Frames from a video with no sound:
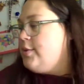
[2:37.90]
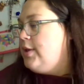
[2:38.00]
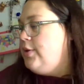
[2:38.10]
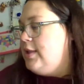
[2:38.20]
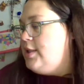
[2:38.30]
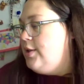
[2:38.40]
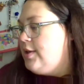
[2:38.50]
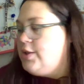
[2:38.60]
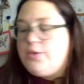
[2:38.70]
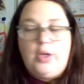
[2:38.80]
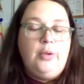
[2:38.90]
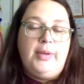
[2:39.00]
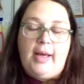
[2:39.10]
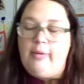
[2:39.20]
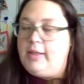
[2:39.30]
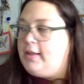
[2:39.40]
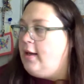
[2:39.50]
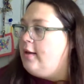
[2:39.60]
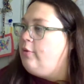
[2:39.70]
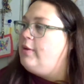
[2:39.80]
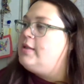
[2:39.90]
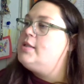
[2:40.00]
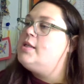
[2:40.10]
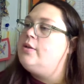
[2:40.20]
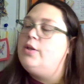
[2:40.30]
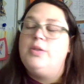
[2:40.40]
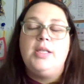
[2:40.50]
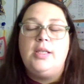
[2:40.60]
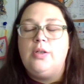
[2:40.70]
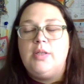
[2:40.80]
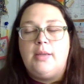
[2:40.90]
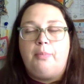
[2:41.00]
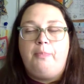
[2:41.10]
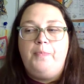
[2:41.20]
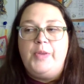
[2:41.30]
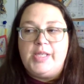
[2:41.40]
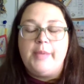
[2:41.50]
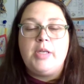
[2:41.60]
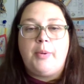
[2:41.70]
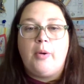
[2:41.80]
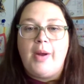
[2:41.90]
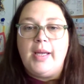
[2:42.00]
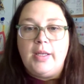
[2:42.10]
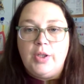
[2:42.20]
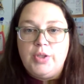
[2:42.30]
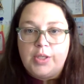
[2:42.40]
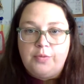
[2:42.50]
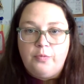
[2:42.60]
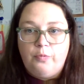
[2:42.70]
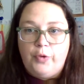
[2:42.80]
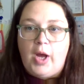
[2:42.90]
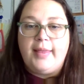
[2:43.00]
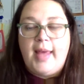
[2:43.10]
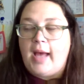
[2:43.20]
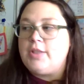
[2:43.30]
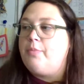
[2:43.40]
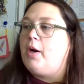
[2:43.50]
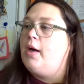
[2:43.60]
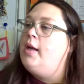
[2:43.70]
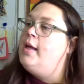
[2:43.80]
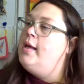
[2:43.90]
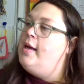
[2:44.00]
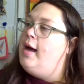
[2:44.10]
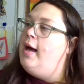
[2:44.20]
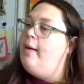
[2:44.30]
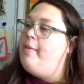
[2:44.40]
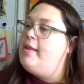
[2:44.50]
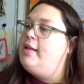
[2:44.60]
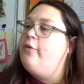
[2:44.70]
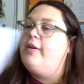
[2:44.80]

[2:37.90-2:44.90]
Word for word: what you need to do because you struggled with that one and the other one. So you did you did the, the subject part right. You just forgot the action part. Um, and then over